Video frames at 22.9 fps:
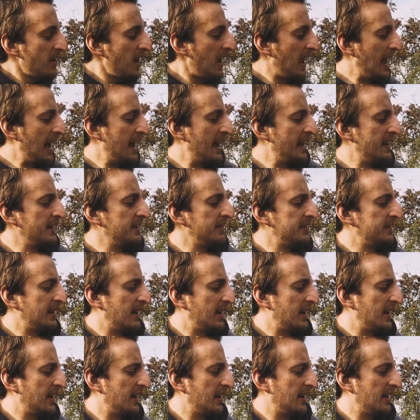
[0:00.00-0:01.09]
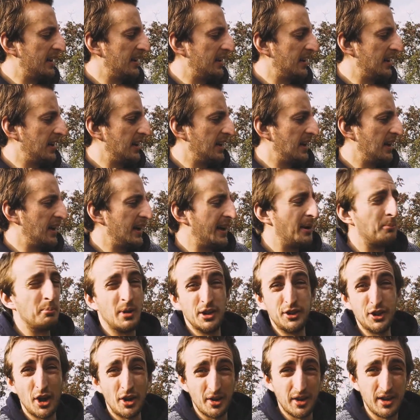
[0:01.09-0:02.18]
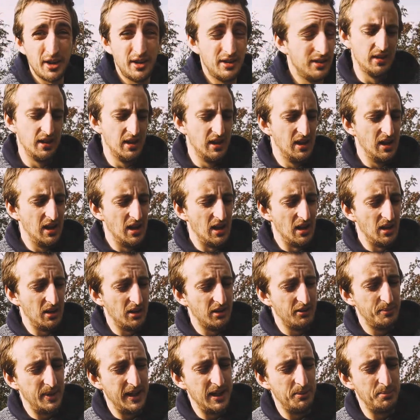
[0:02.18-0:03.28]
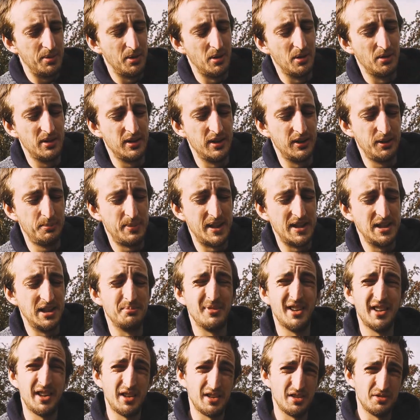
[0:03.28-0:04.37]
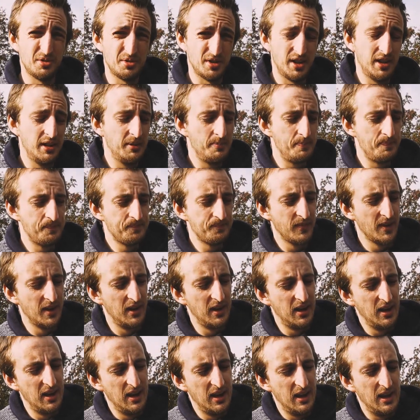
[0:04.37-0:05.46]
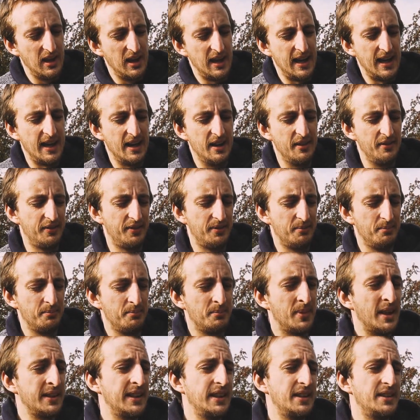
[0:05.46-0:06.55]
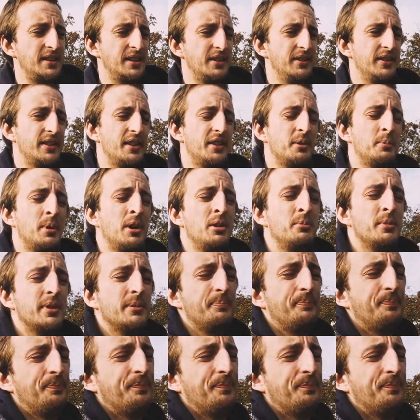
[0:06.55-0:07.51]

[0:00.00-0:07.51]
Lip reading: and my dog. A lot of people, especially in my country, have money issues at the moment